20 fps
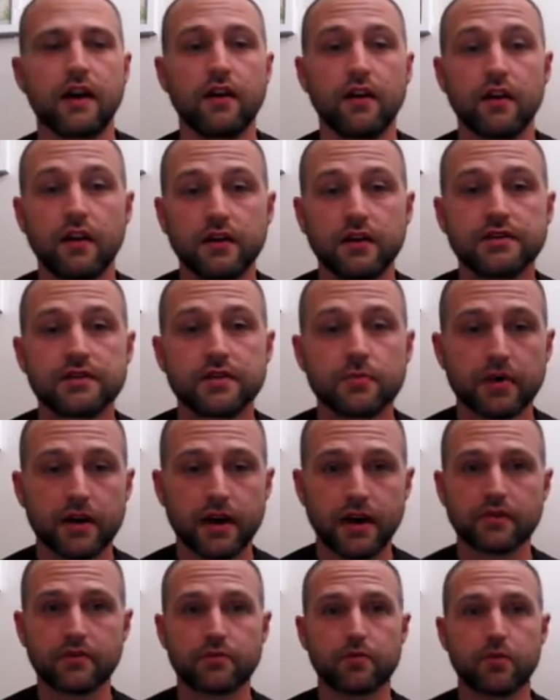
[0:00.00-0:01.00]
learn to
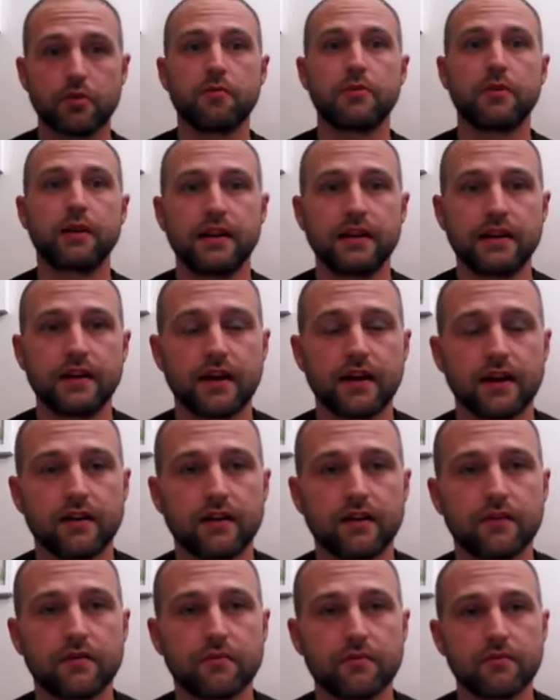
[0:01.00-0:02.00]
pronounce properly,
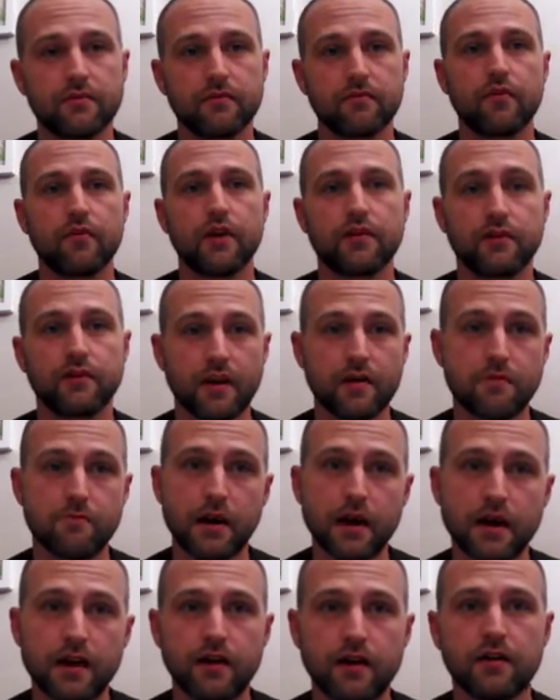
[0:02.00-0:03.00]
and rather than saying
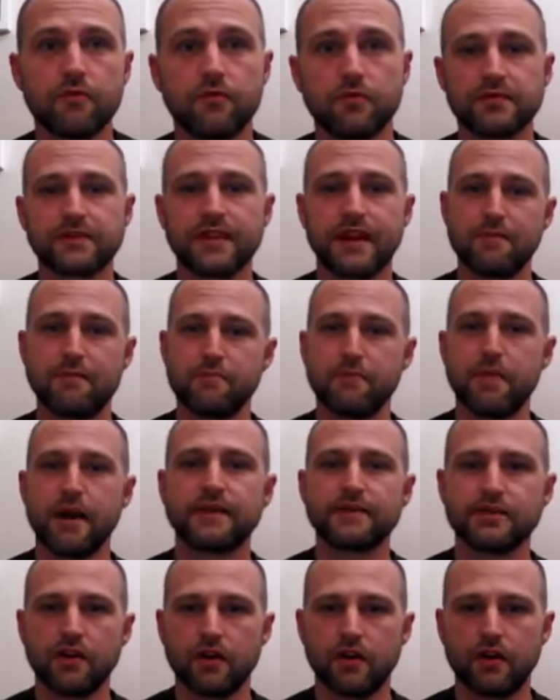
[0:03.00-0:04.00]
better, we'll say
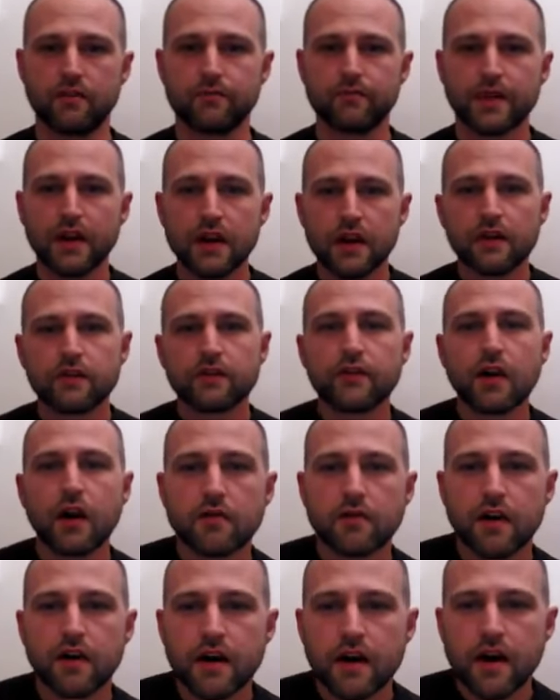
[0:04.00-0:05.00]
better.
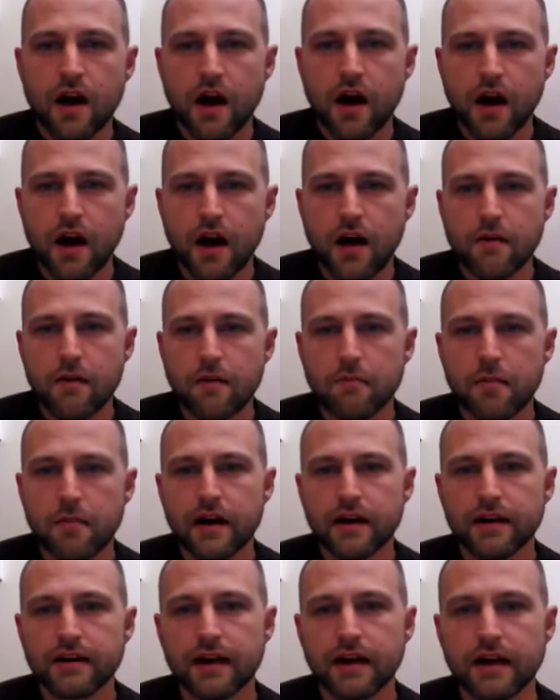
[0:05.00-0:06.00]
So
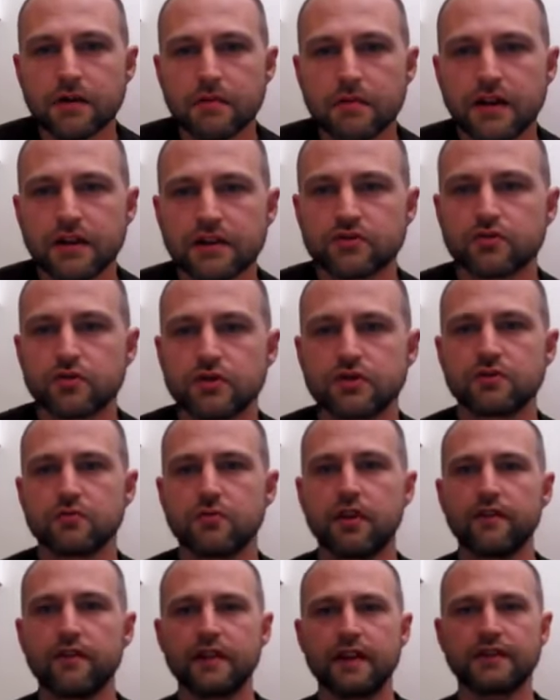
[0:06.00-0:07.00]
my name is
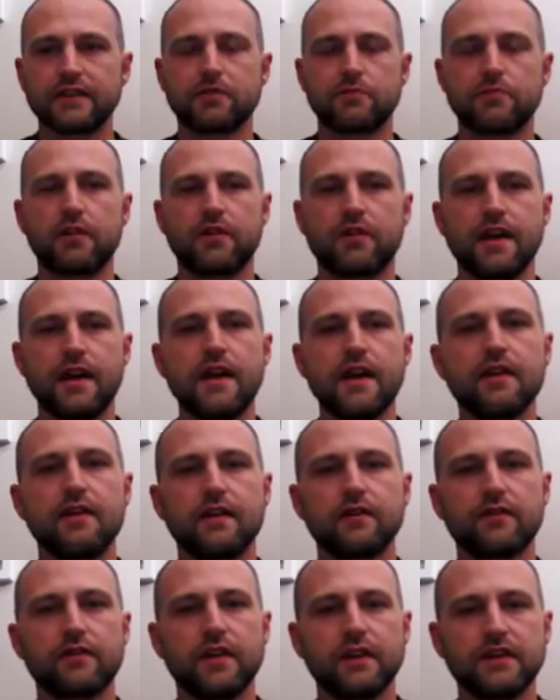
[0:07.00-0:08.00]
Tristram, that's up on there,
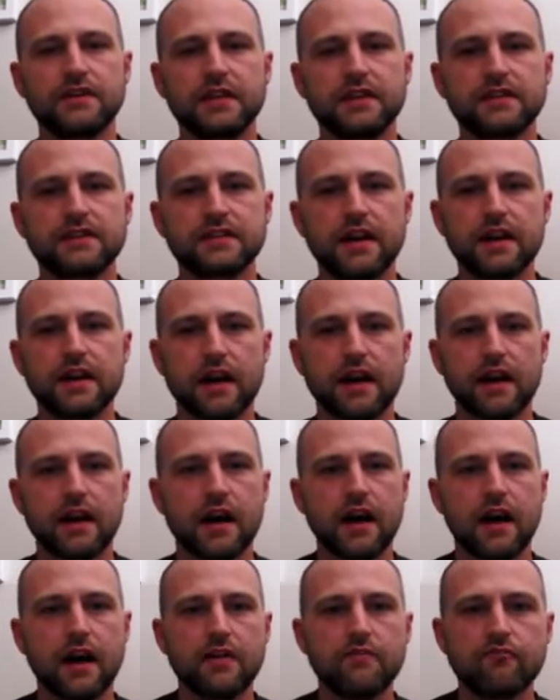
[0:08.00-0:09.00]
that's fantastic,
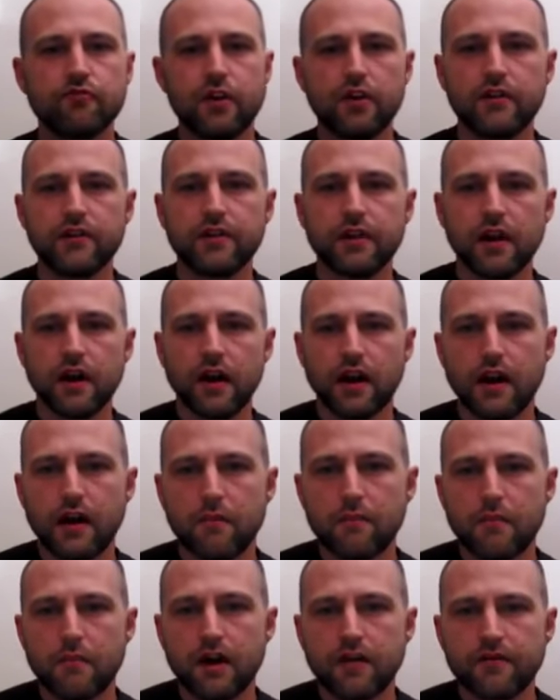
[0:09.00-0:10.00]
and I run
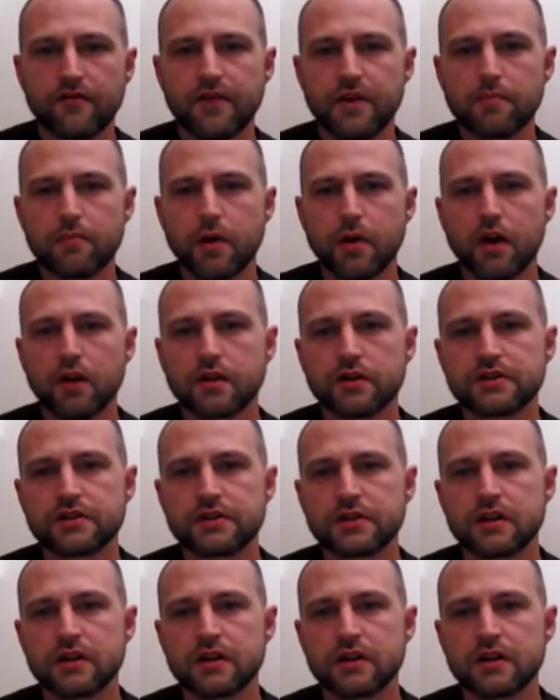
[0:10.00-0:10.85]
FITBOX,